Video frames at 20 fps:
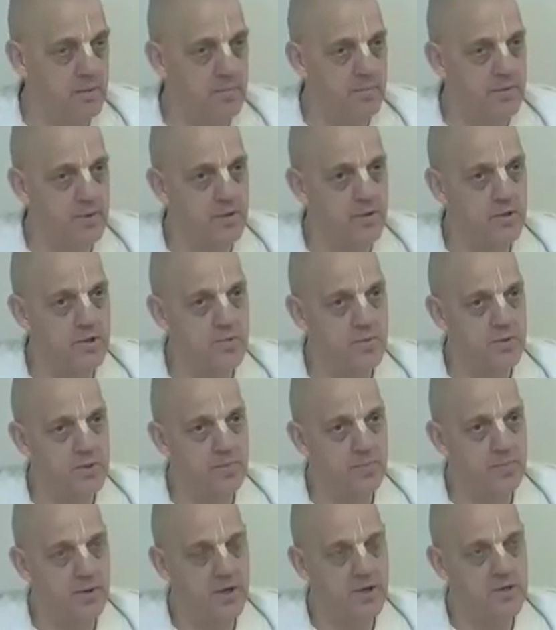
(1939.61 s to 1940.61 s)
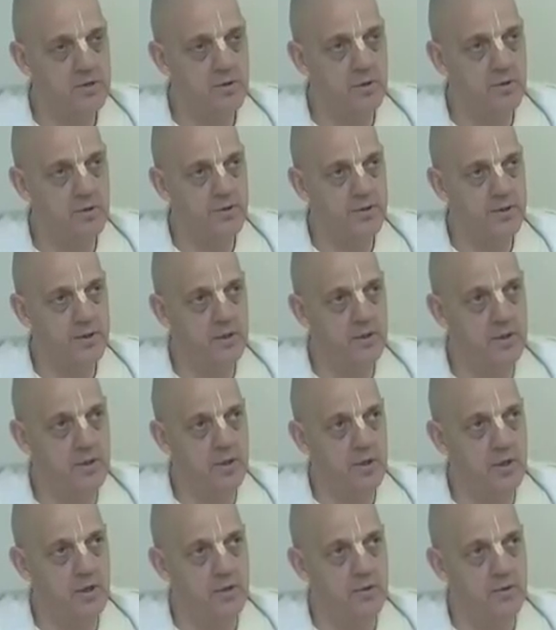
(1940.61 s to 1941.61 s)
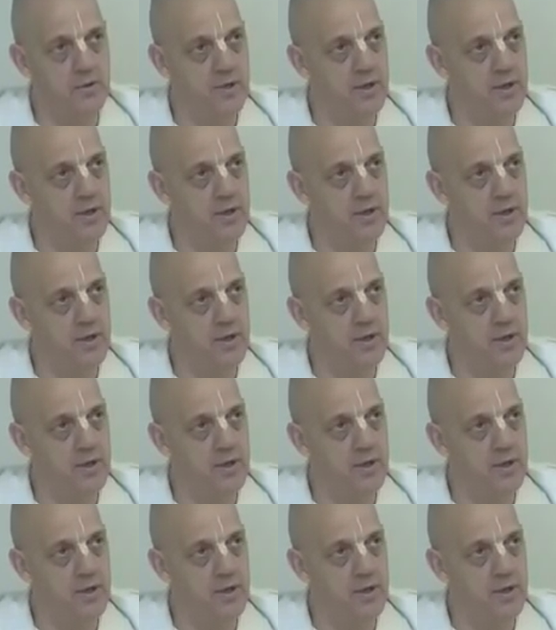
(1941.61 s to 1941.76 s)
because with a picture altar you